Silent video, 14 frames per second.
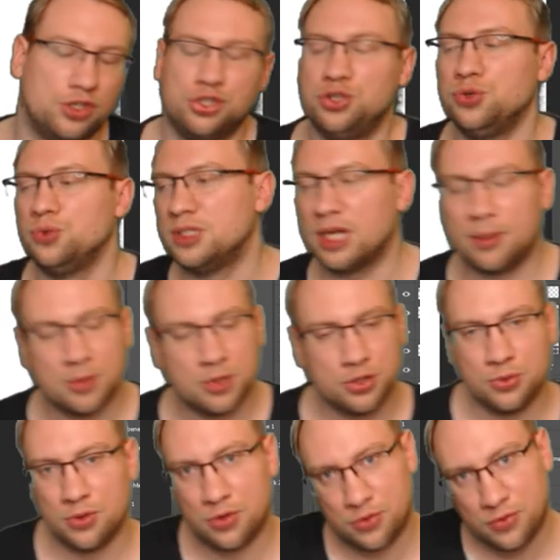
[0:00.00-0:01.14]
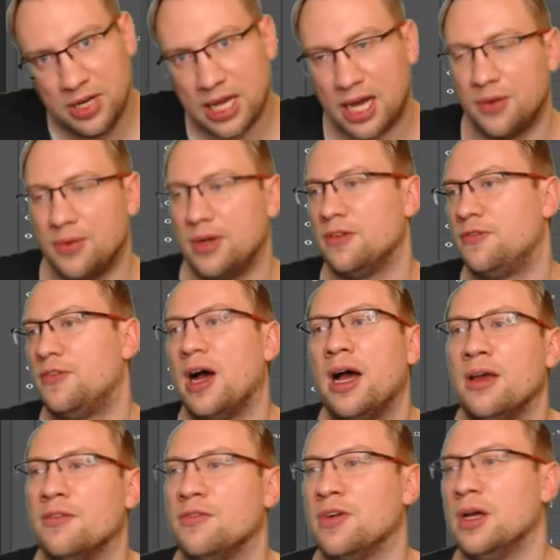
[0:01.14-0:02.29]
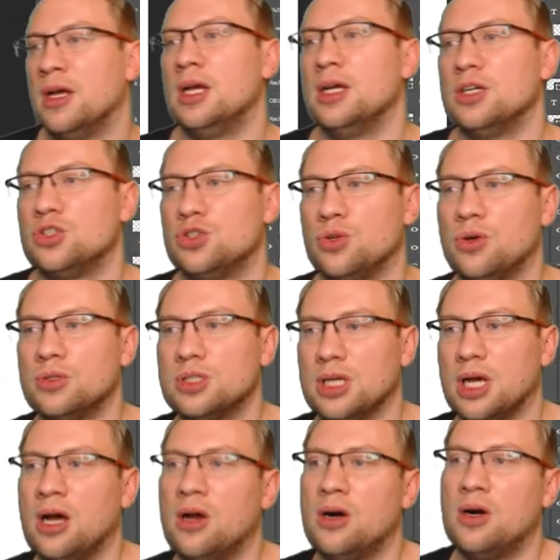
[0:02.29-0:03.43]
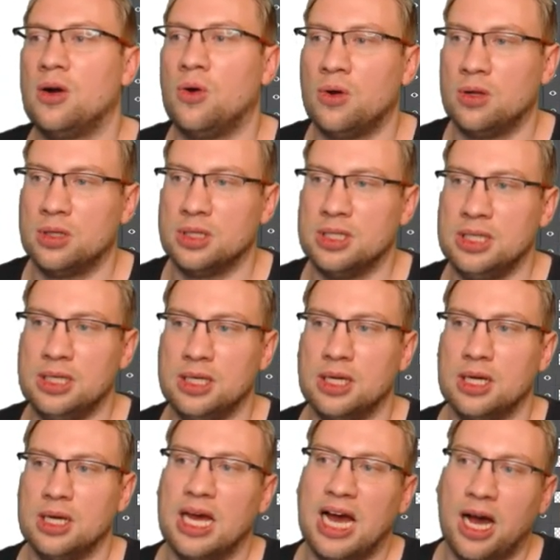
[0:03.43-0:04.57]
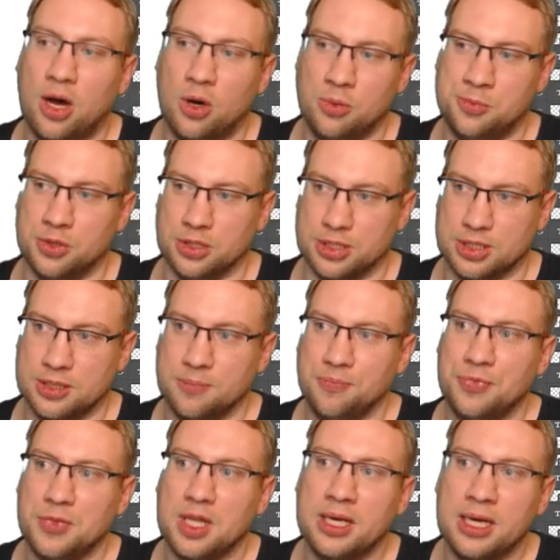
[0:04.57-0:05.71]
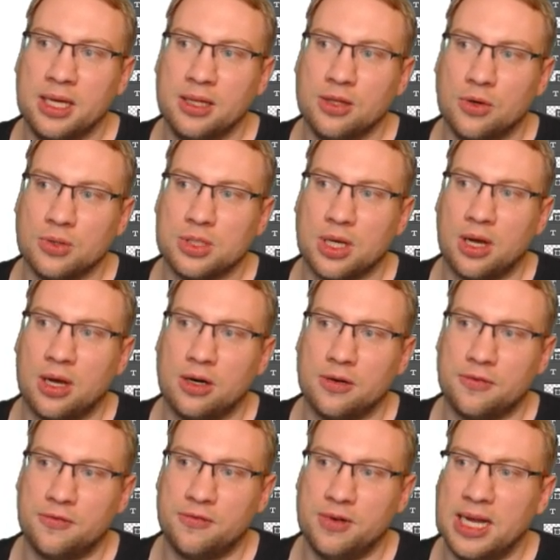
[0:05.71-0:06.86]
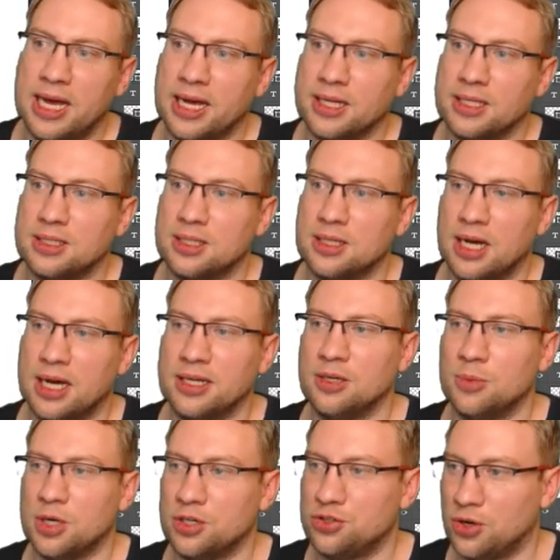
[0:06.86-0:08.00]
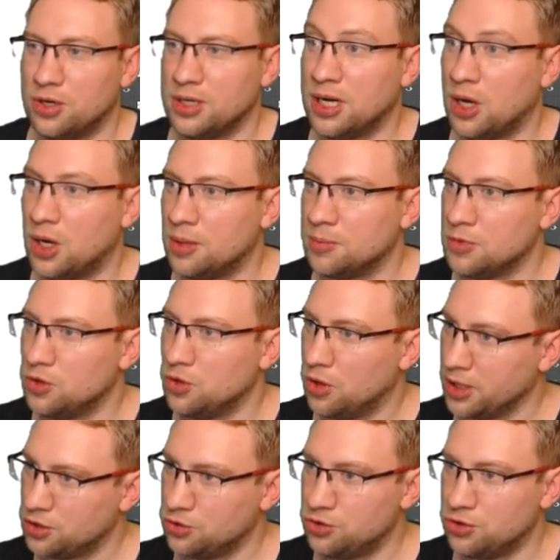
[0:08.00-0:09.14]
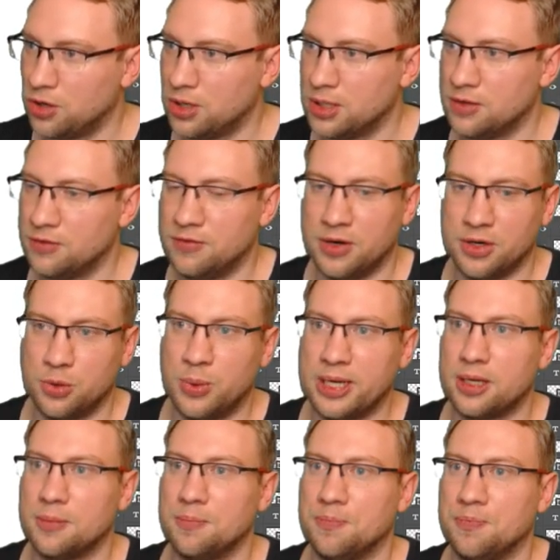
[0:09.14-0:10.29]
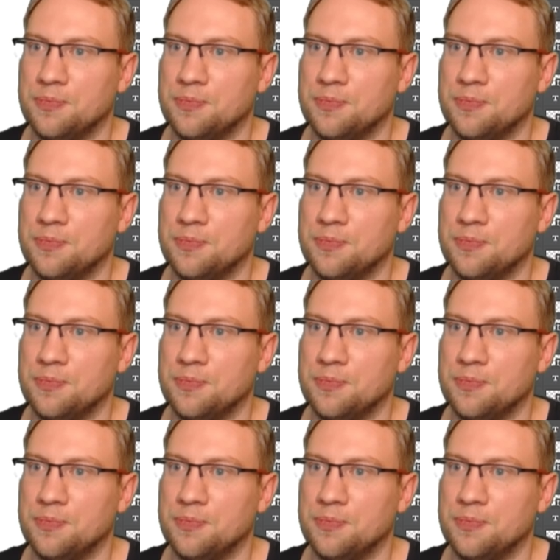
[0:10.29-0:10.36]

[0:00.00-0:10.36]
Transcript: QB70, QW305. So those are all the outputs. Again, those are flagged. I didn't want to draw it now. I'm going to draw it very quick.